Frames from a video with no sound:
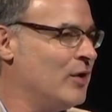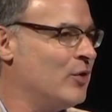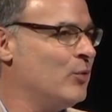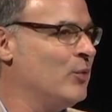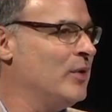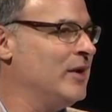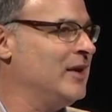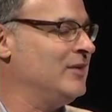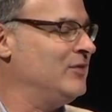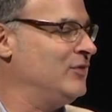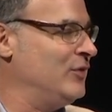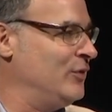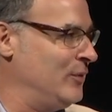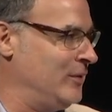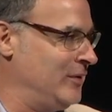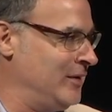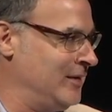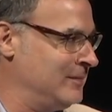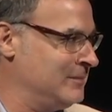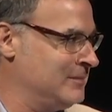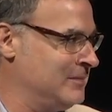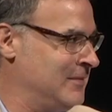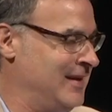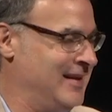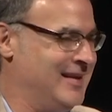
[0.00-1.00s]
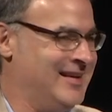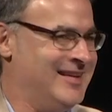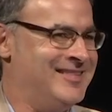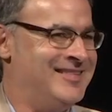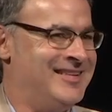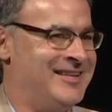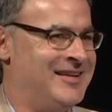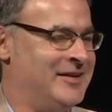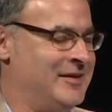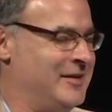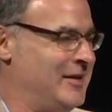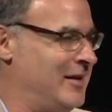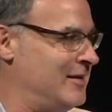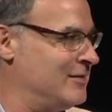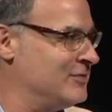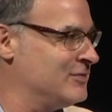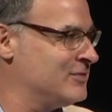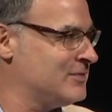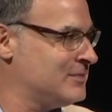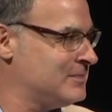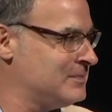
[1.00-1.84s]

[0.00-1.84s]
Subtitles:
are we doing? And is it enough?